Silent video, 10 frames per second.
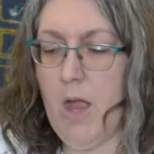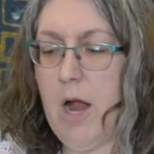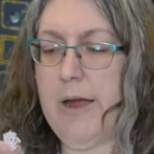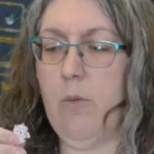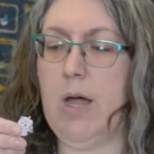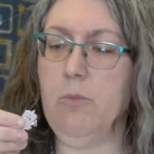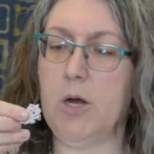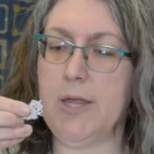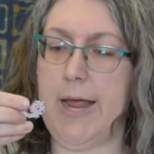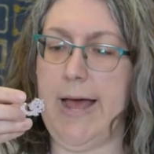Alright, one
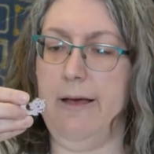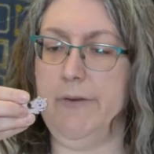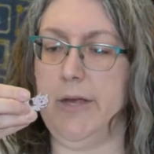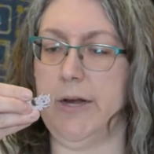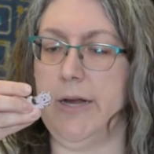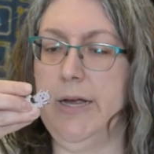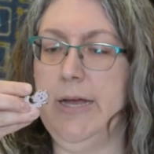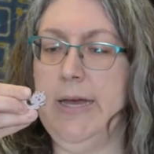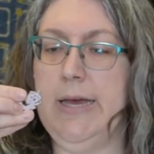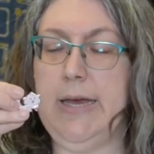more that I have here
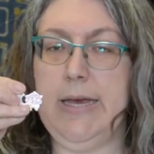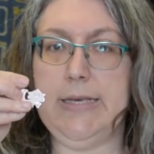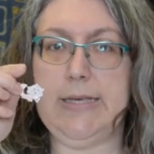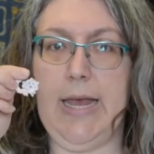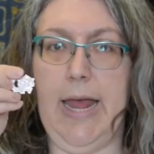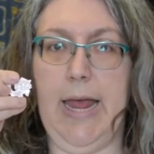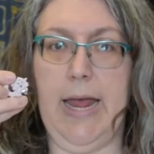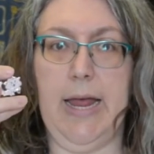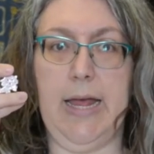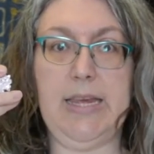is
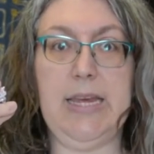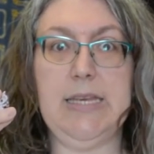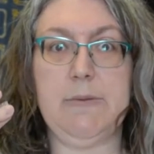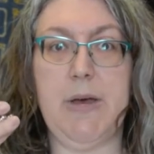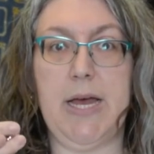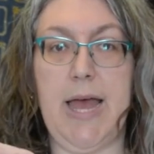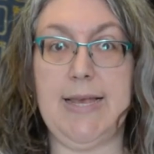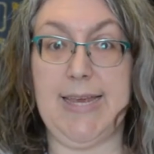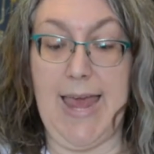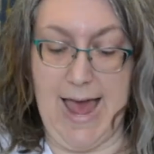a Yzma
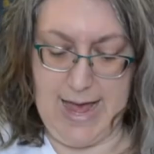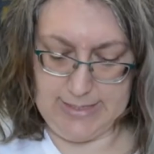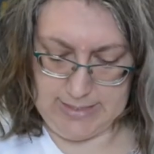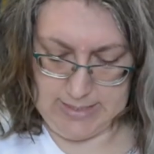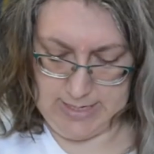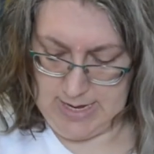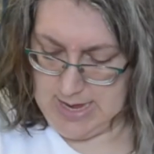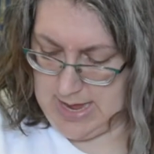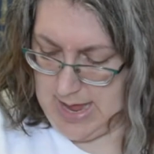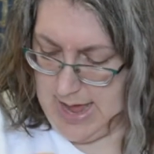as a cat.
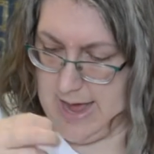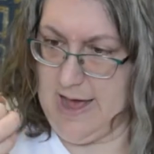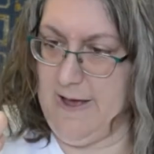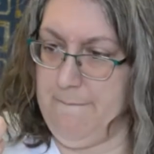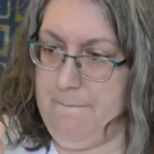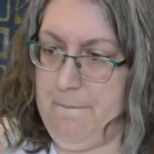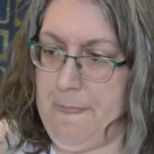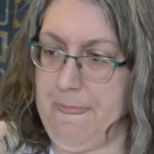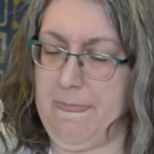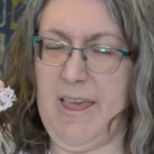
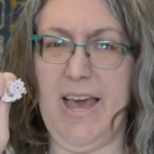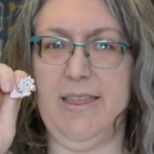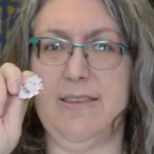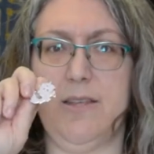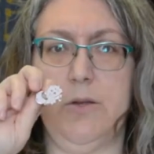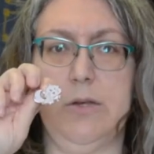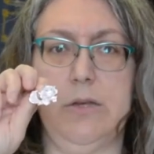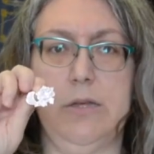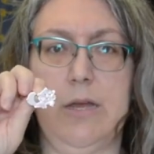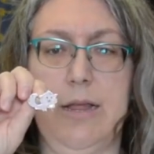They have this
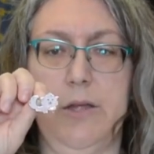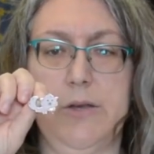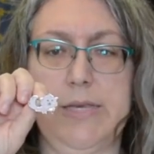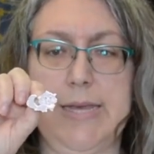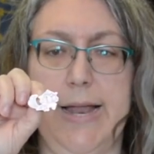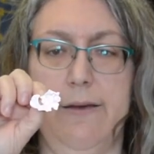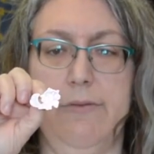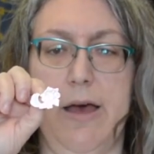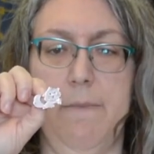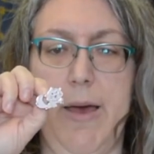little set of
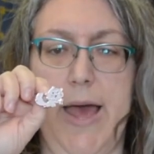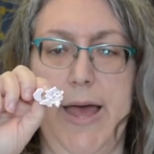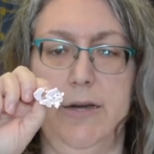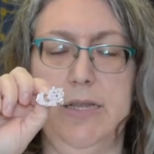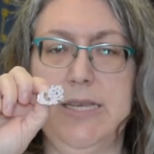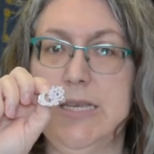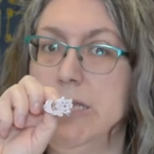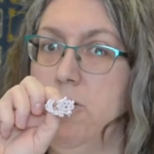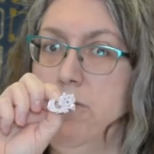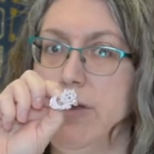them, and this is
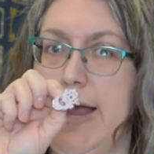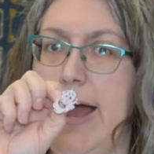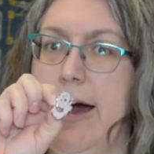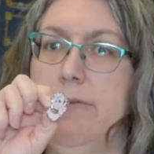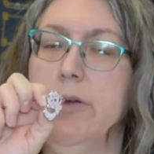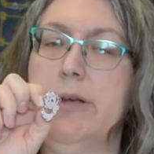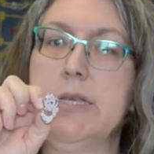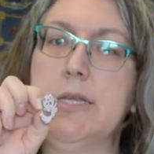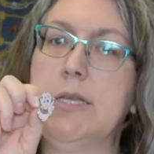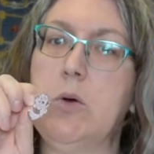the only one I have. There
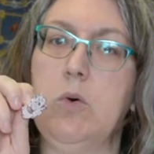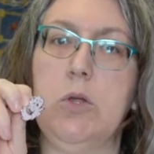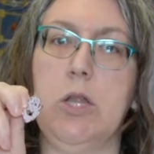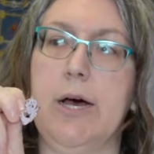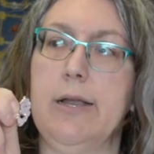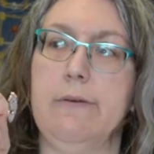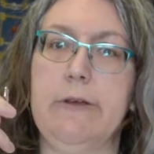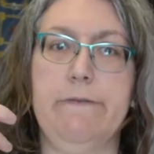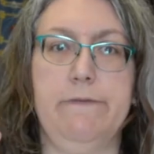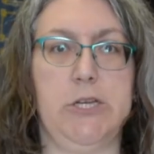isn't a whole lot of
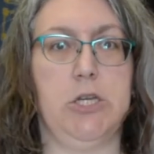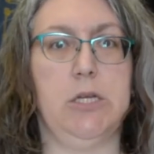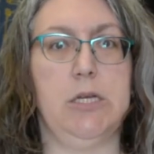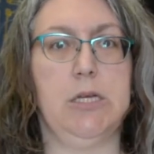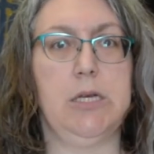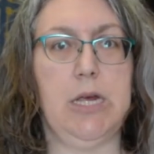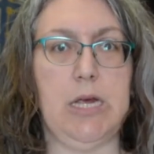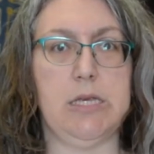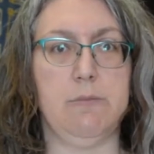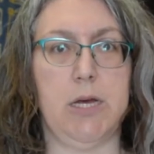official
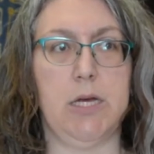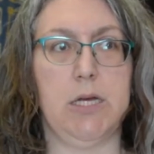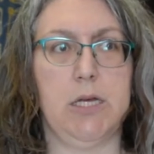Yzma